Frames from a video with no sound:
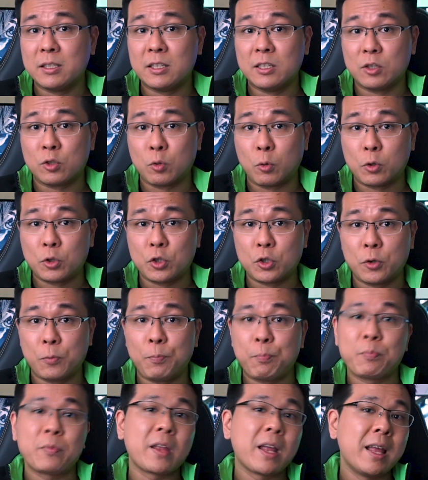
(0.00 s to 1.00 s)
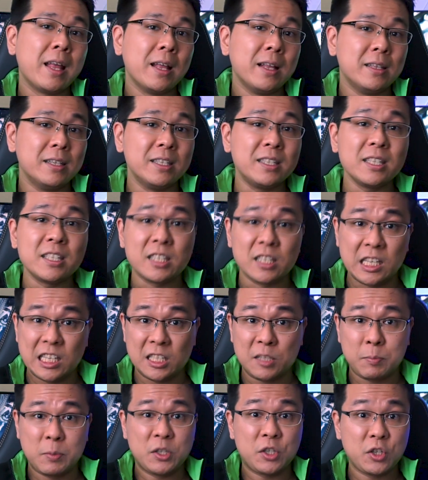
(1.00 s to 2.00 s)
distortion. This is
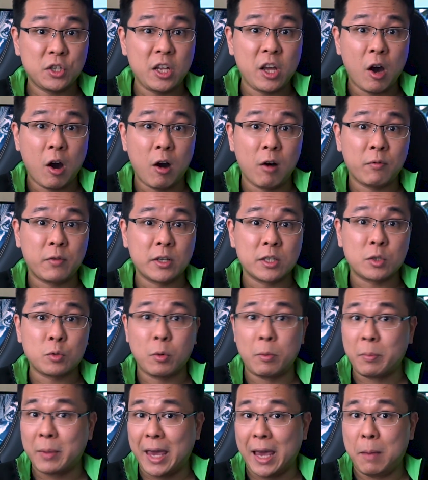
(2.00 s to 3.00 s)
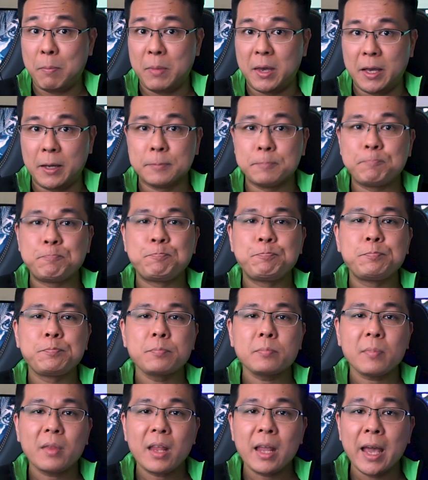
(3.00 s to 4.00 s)
especially obvious when gaming.
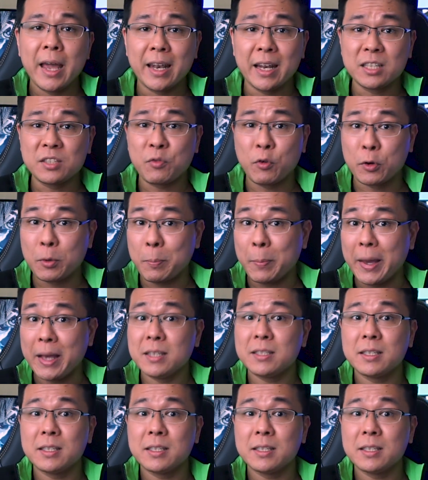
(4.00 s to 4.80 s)
And as for the bass